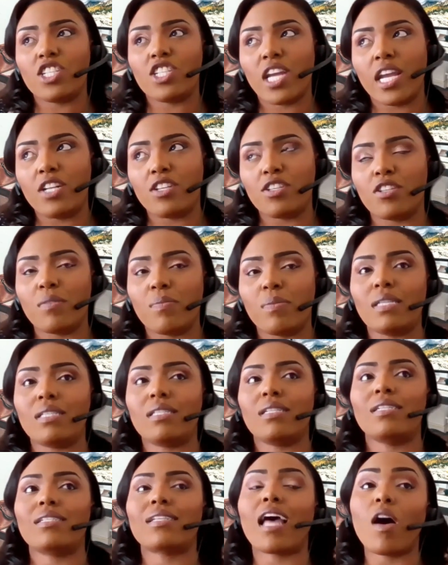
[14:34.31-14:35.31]
change their
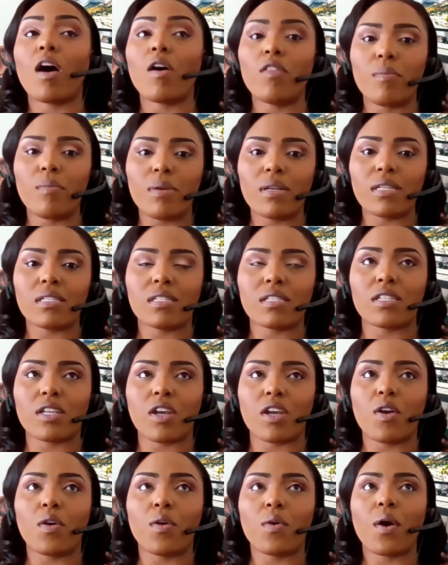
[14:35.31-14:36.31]
business, how their business
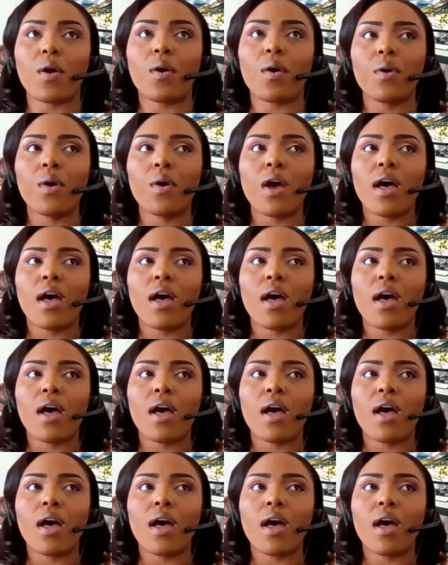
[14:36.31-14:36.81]
can grow.